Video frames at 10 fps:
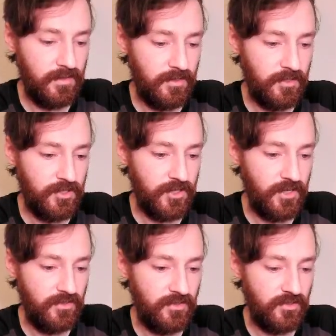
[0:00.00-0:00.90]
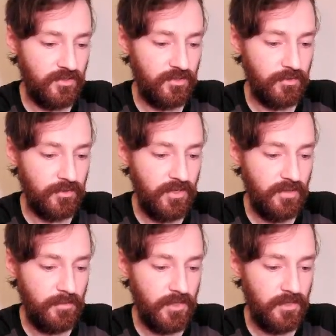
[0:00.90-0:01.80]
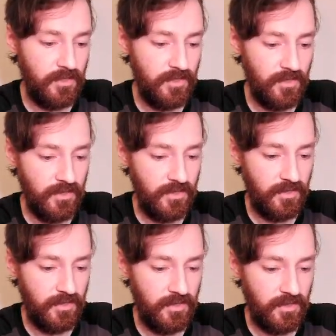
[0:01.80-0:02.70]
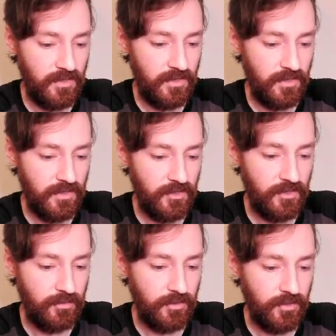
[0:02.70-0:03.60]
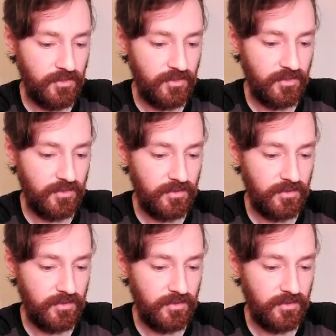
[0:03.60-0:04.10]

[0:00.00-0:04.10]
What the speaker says: Shade and Scream. Additional cost.